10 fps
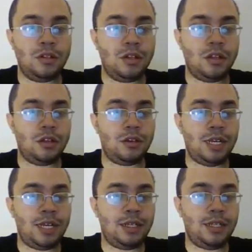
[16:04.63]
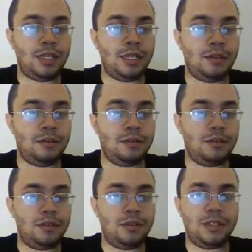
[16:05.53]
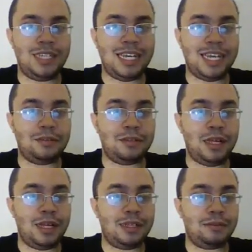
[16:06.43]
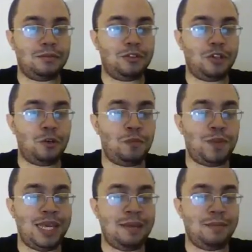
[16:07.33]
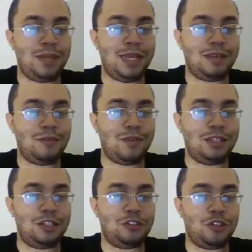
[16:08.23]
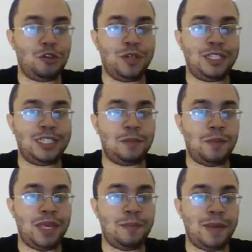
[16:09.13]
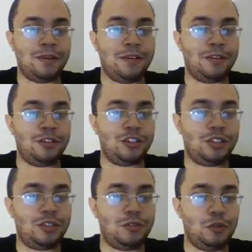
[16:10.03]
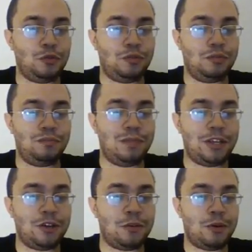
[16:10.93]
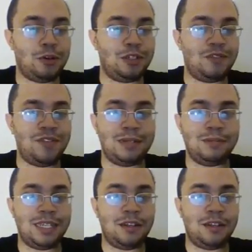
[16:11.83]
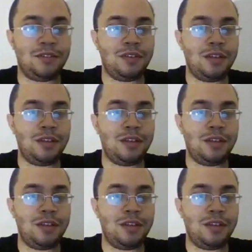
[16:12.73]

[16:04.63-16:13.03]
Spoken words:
Alright, yeah, don't peep, like, why, there's no reason to peep here. Just, you make your opponent defend himself.